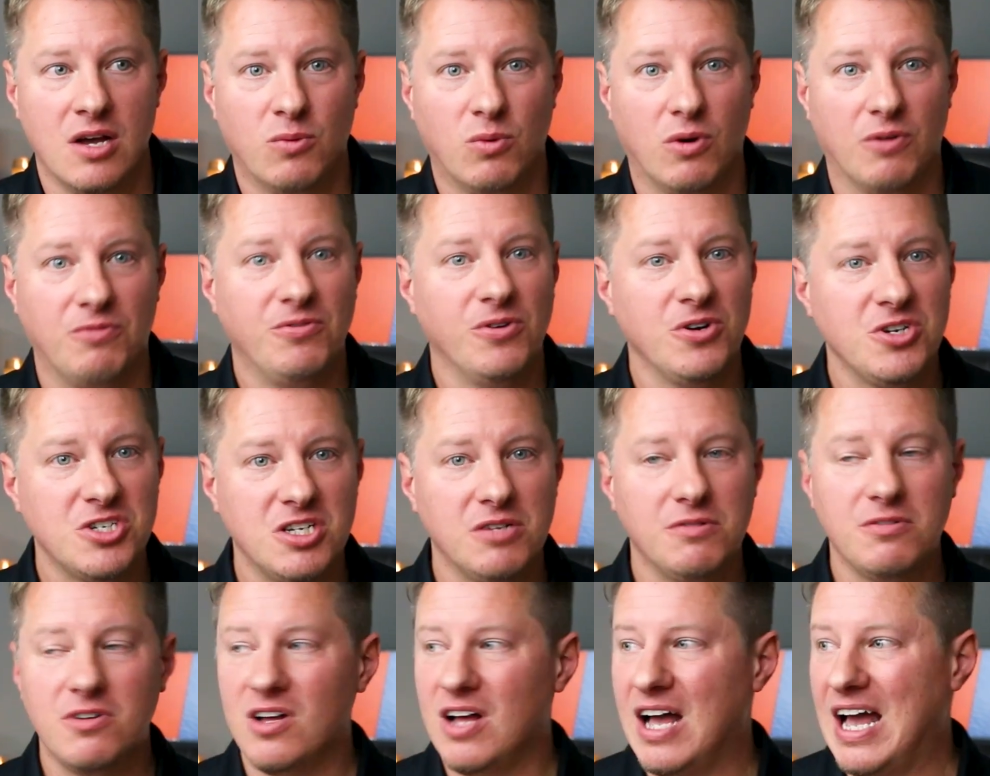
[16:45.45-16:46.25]
Well,
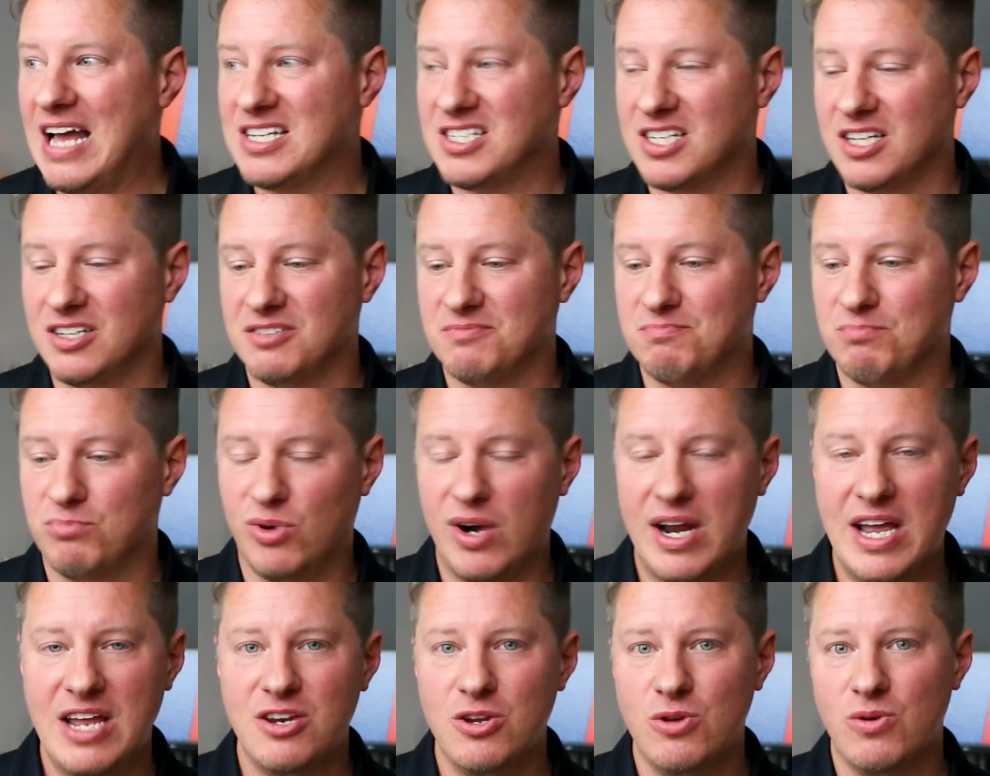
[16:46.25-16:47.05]
first of all, as a
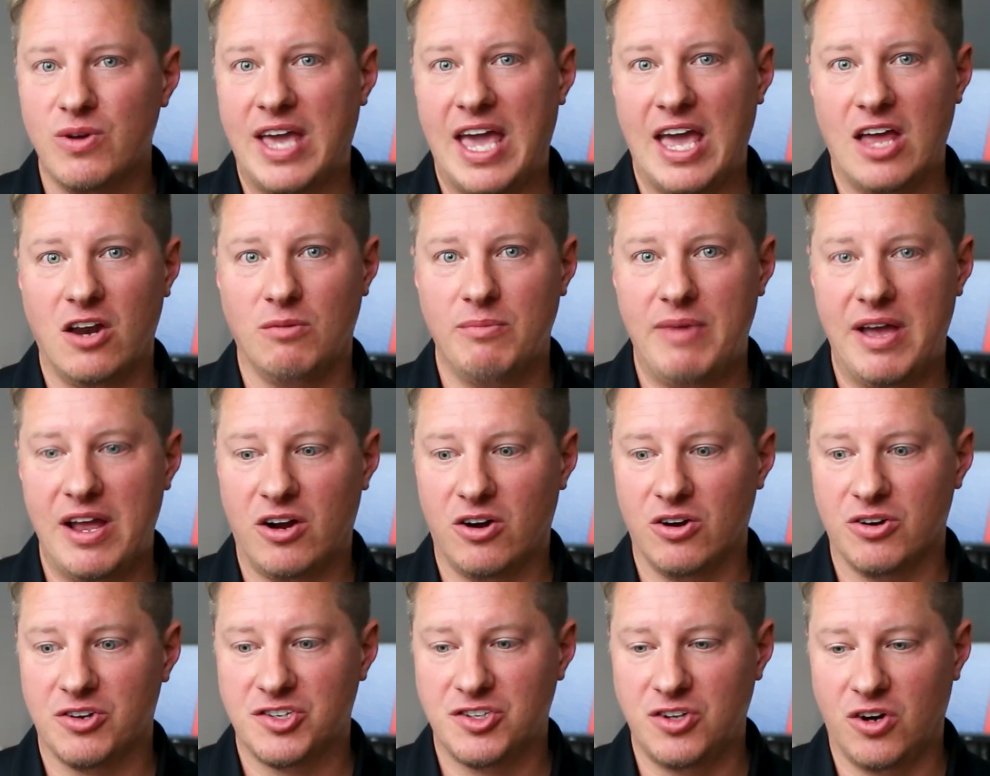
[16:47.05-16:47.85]
brand new candle
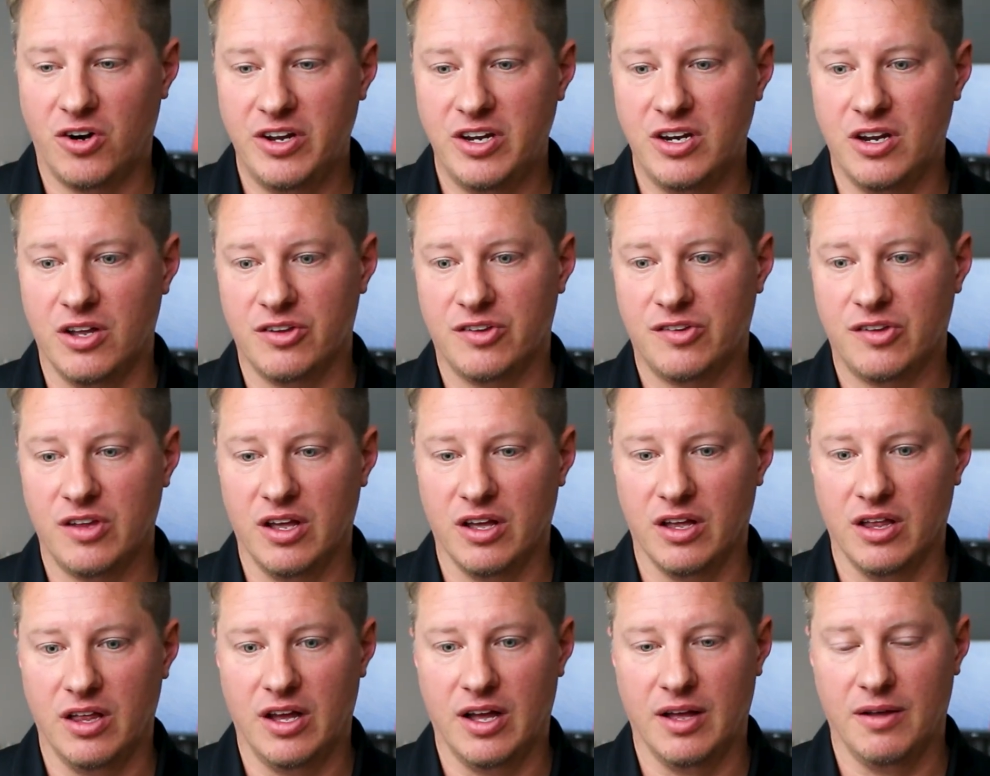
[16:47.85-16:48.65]
maker starting a,
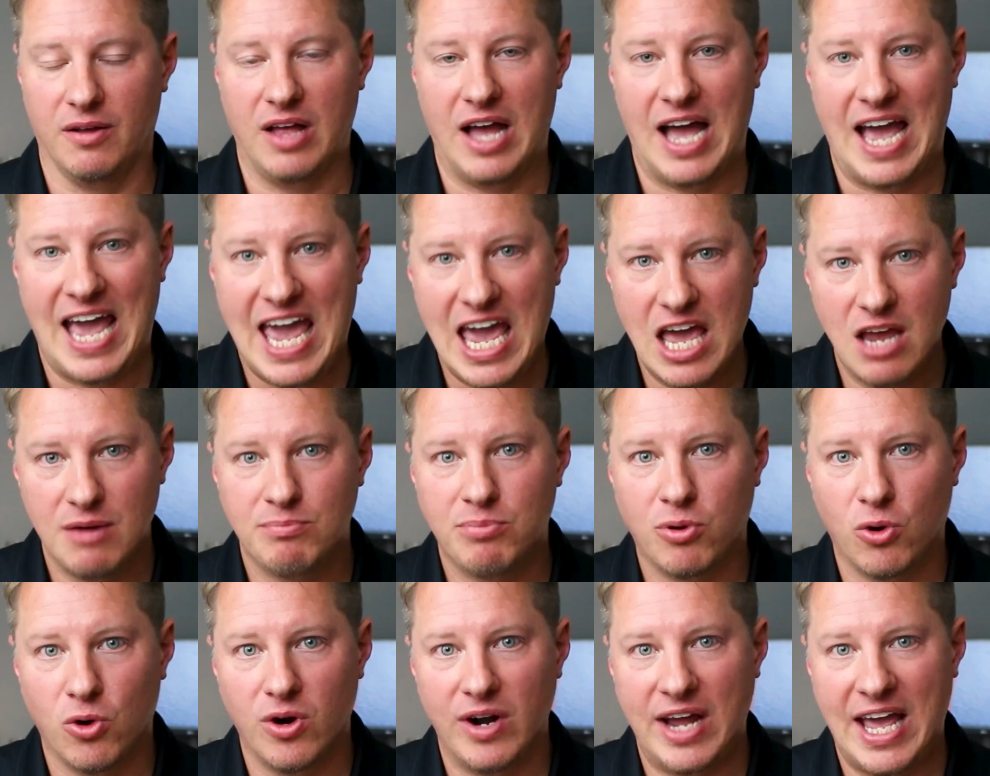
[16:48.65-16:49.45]
a
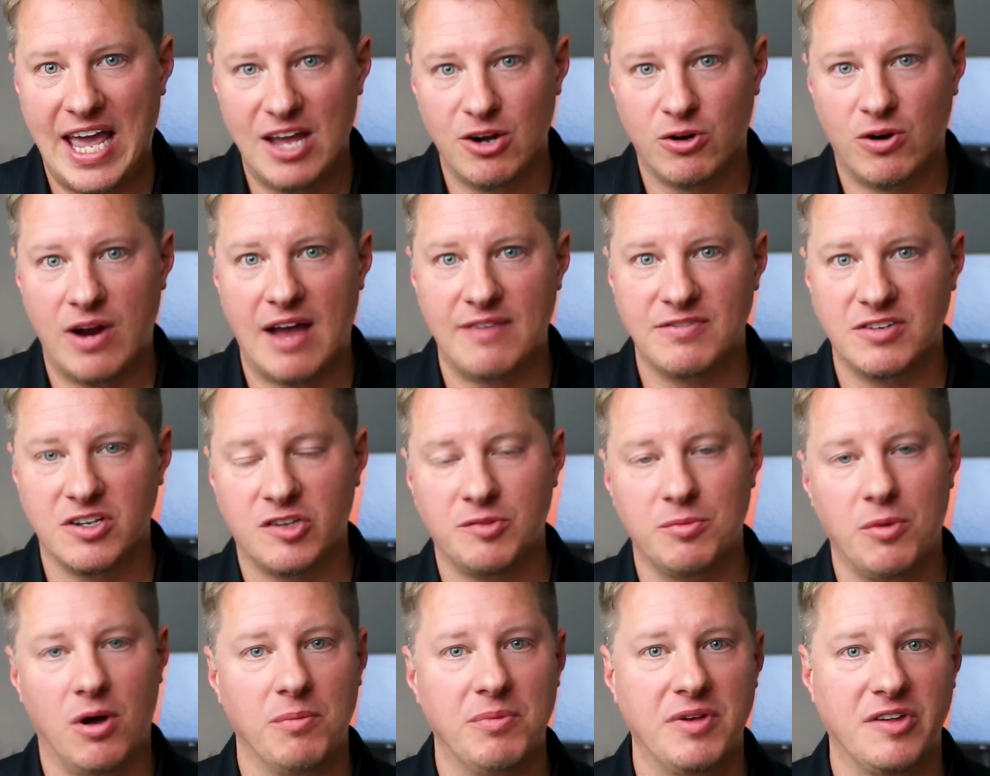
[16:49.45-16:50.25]
hand poured, handcrafted
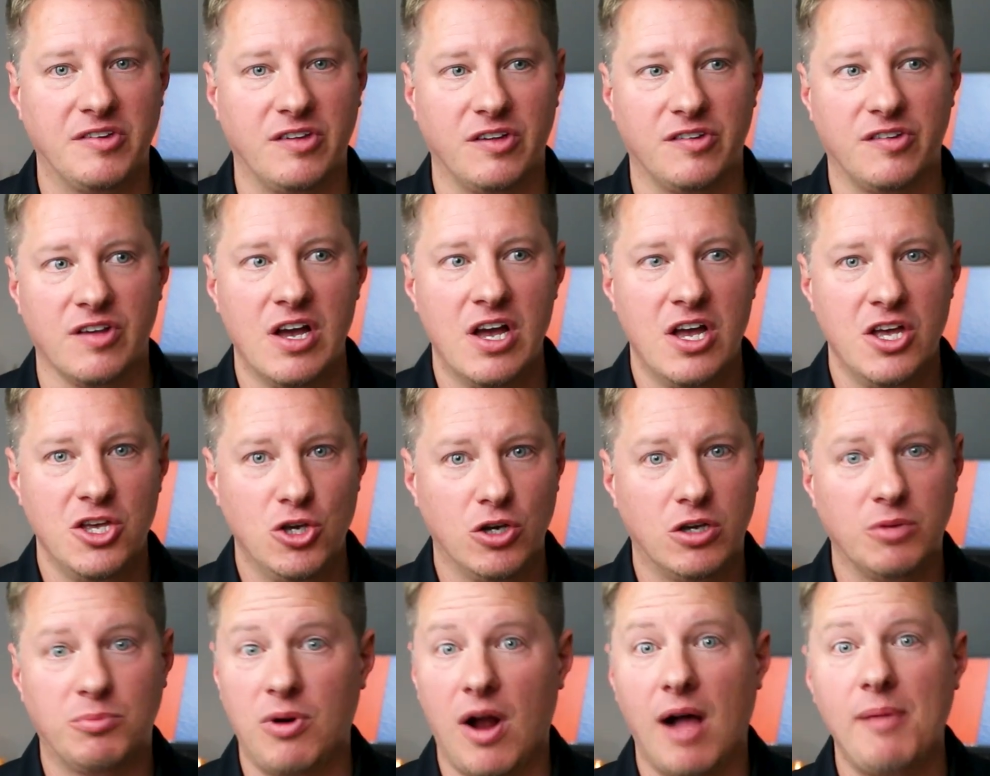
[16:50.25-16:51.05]
small business,
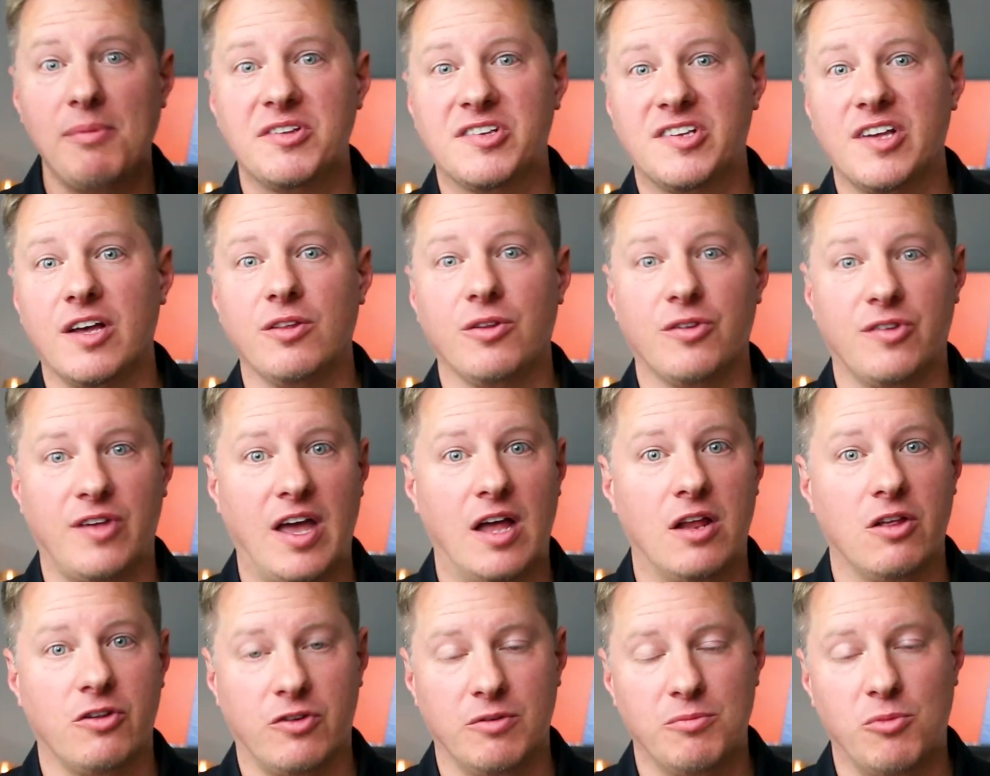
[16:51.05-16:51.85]
you could probably sell those
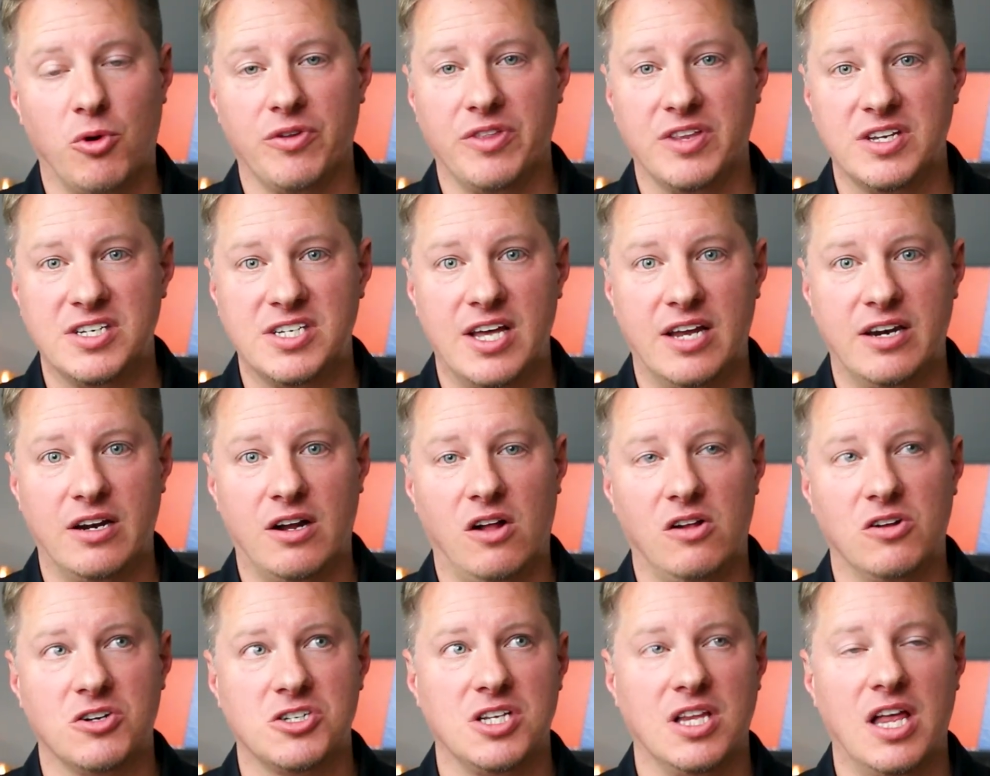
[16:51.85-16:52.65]
candles for more than
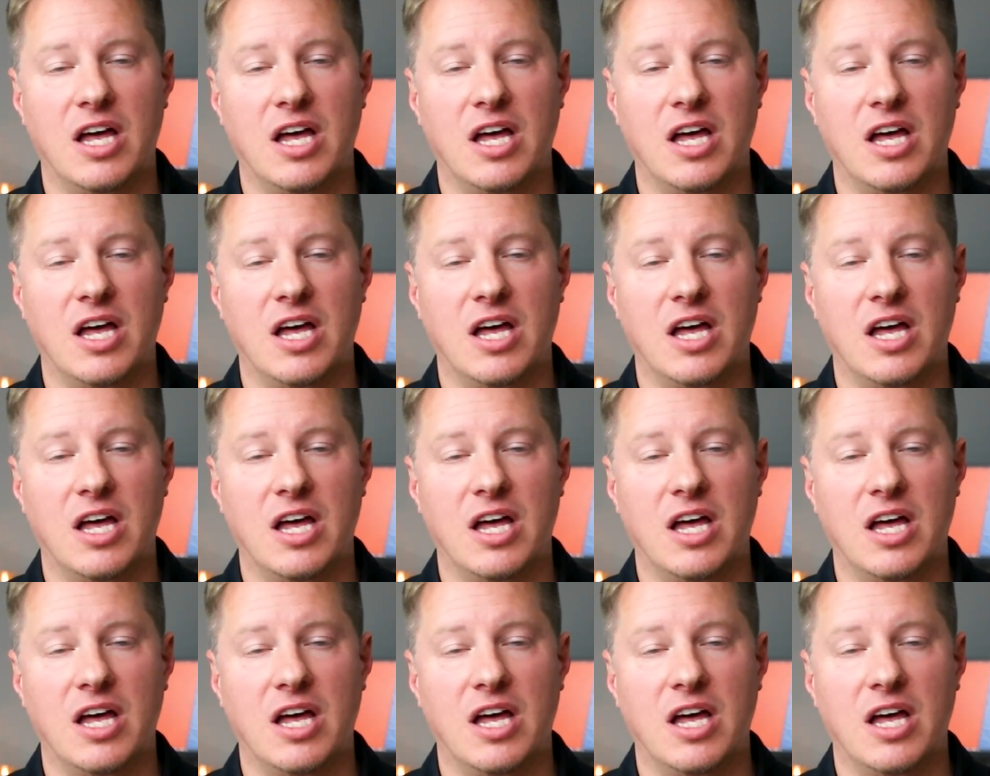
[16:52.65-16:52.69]
$10.